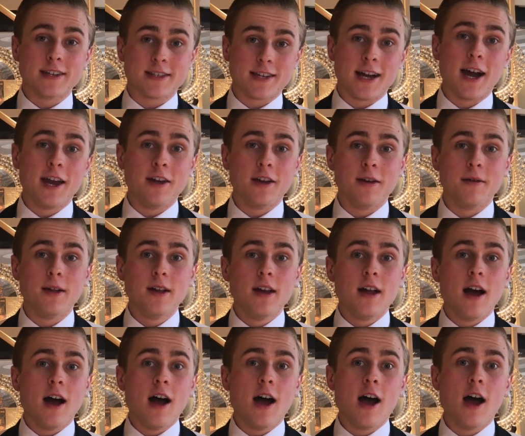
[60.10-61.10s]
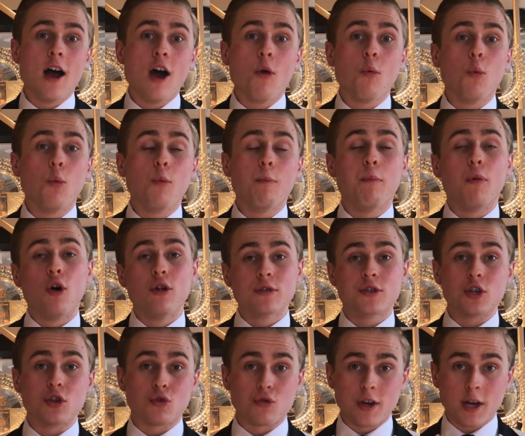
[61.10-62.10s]
designer born
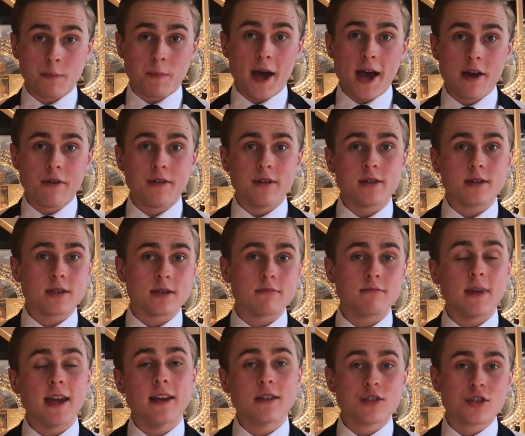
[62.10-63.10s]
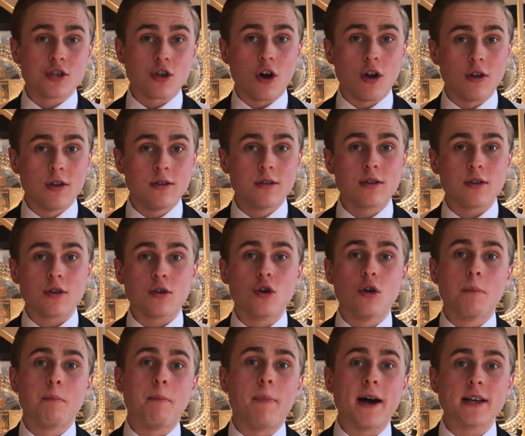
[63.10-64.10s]
to Greek parents in Scotland
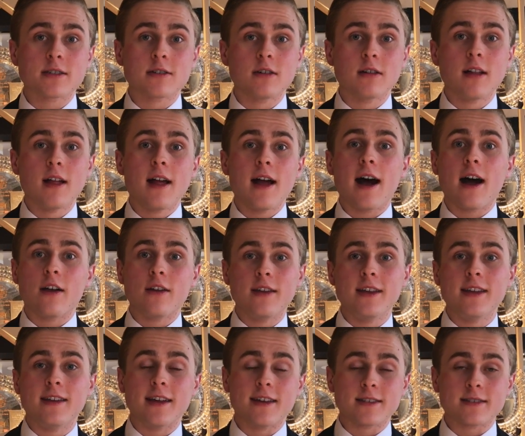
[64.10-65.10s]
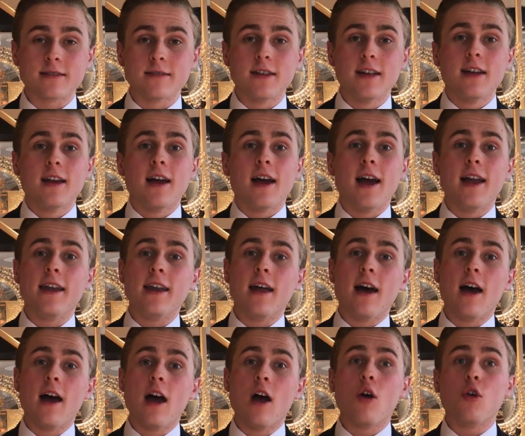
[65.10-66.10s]
called Basil Ionides, and
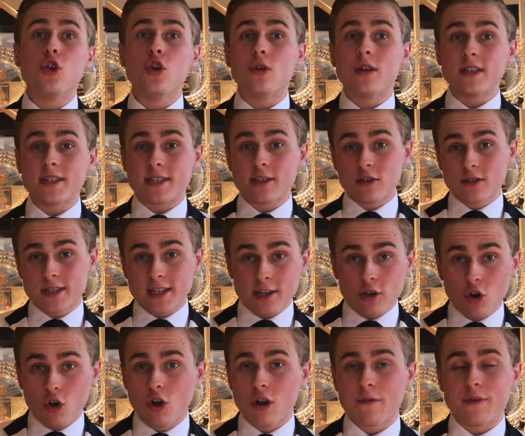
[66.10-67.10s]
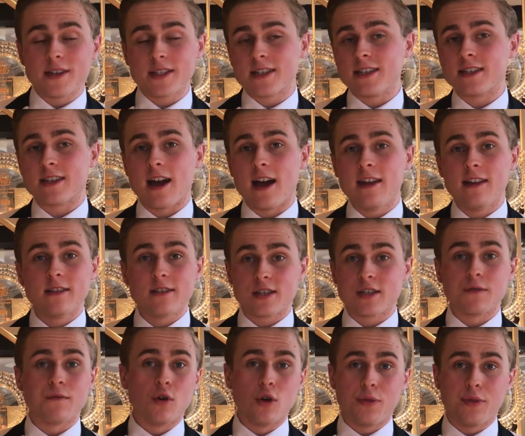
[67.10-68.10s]
you can still see all of his design in the
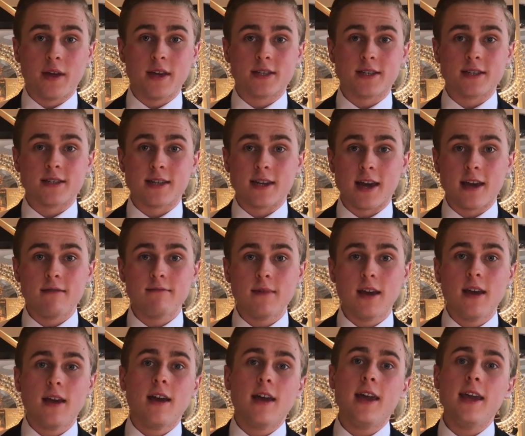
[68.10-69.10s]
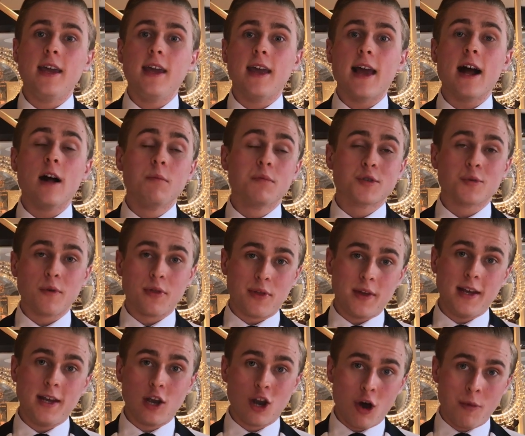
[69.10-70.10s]
Savoy Theatre today. He helped with
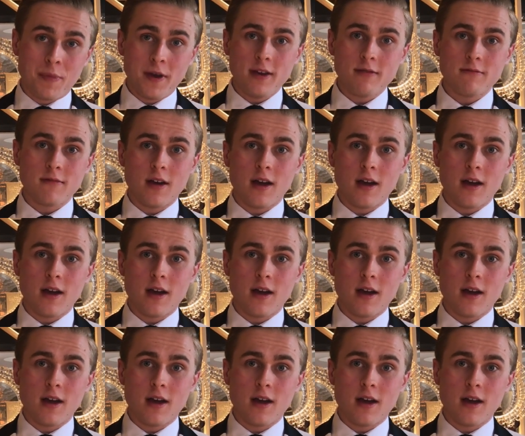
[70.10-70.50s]
the lobby